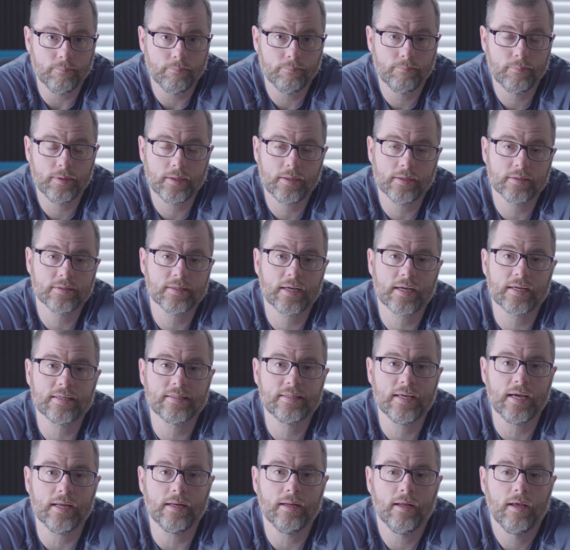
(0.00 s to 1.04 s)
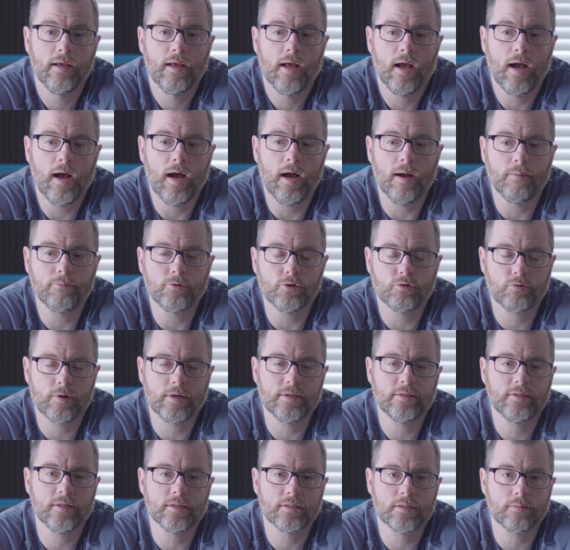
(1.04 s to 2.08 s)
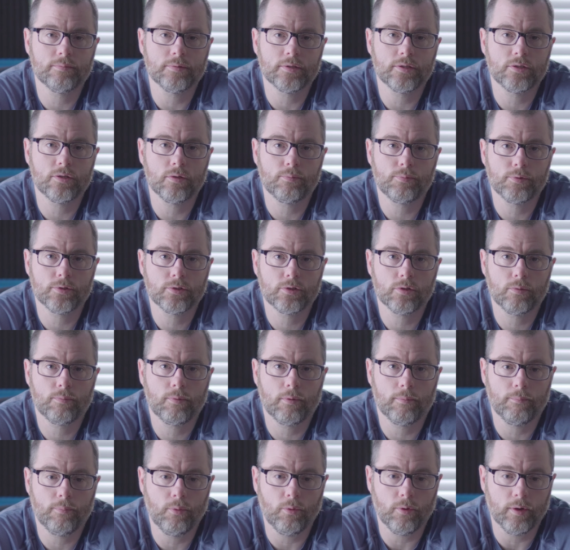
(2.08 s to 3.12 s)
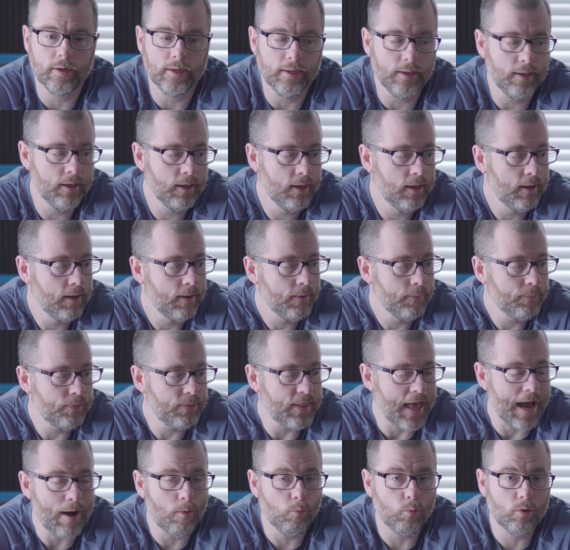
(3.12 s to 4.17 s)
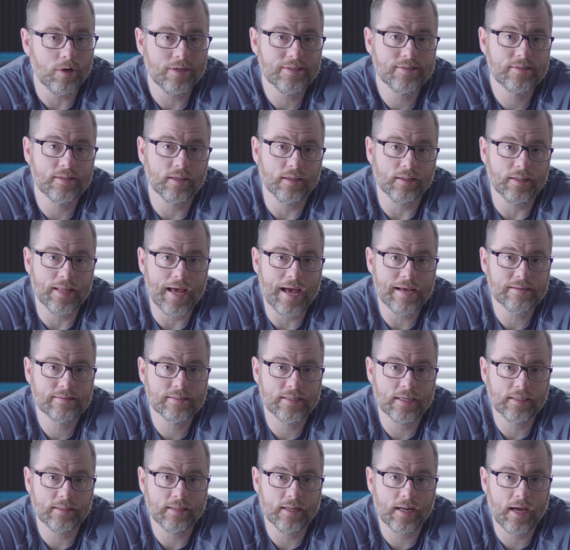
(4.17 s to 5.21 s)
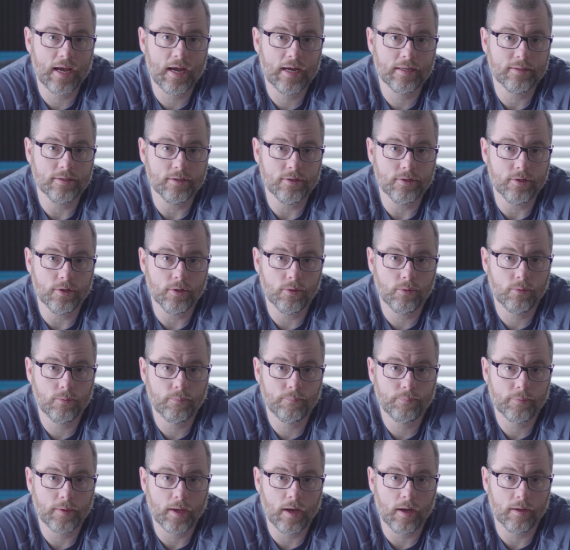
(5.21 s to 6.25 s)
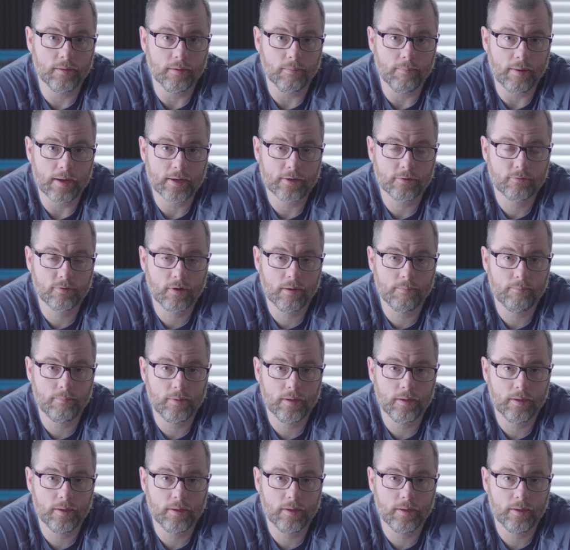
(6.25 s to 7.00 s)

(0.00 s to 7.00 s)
because like I said, your drain system is super, super important. That was the last thing that I had to do on the Megatron